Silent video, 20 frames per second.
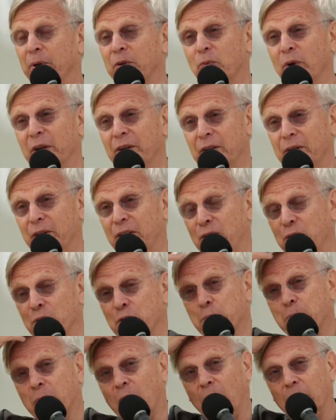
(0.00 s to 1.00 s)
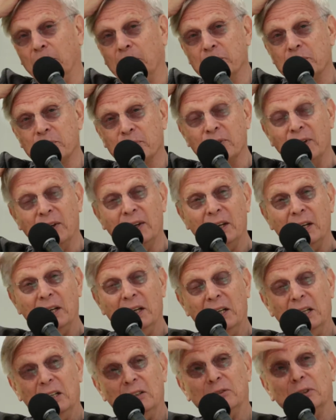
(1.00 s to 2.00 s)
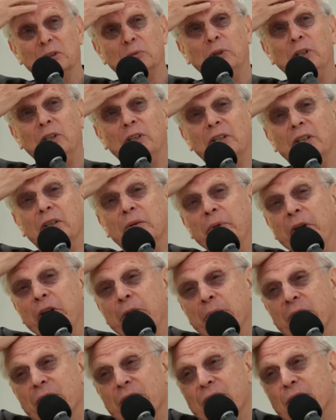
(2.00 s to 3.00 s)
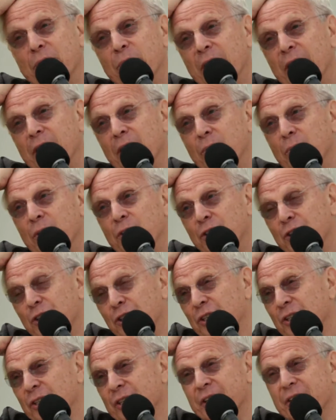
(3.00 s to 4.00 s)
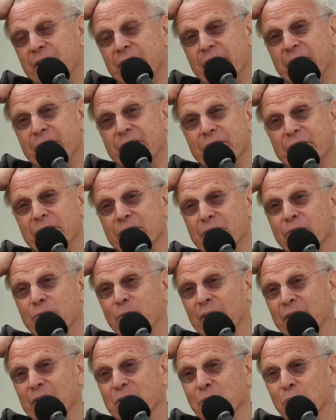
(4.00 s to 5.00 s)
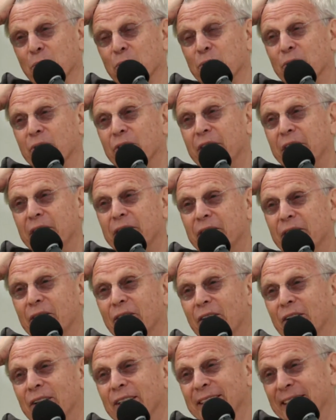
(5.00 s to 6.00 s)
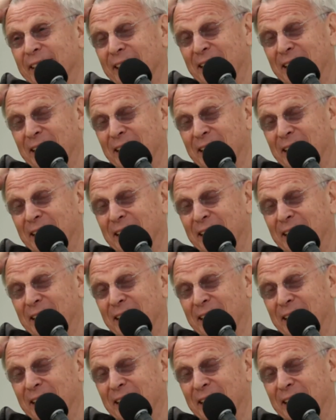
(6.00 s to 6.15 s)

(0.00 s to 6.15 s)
And one of the huge problems for the world at the moment is the way in which dictators of one sort or another are